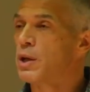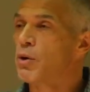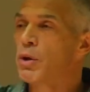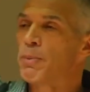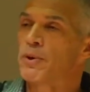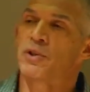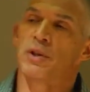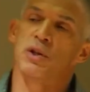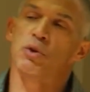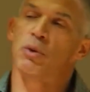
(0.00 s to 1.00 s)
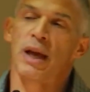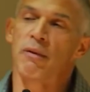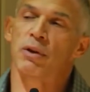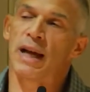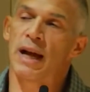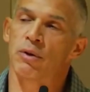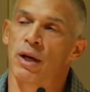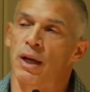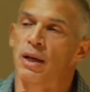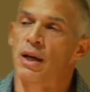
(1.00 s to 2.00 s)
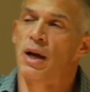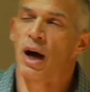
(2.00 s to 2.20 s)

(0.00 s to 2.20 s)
the only person that you could ever count on